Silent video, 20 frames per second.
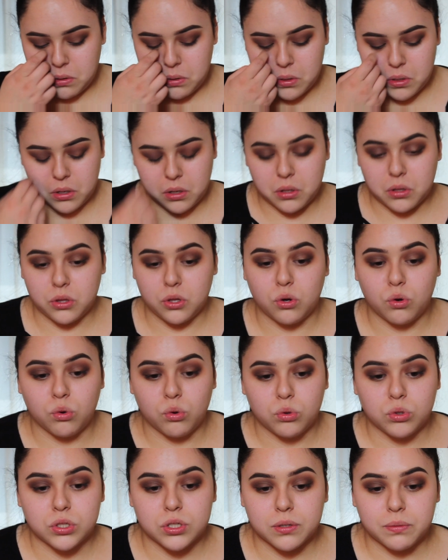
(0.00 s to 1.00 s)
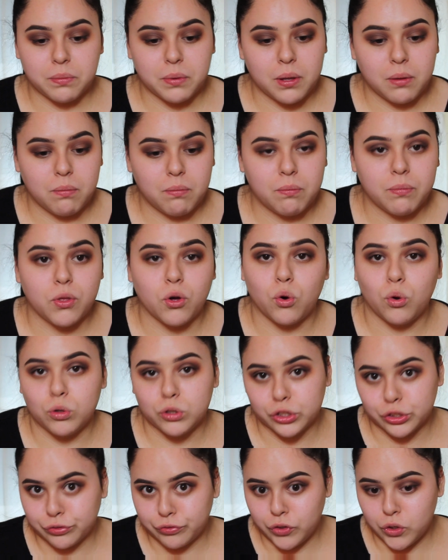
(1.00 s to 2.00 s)
you call the older people, the
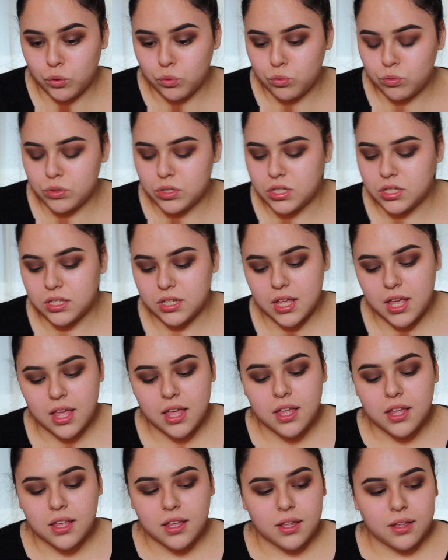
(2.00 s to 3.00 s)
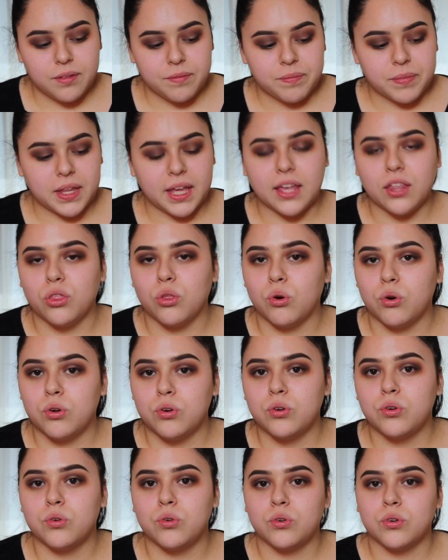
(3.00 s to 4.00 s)
older folks, like
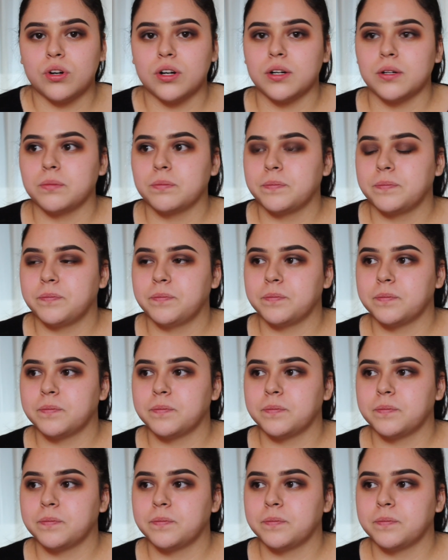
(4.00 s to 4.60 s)
Don or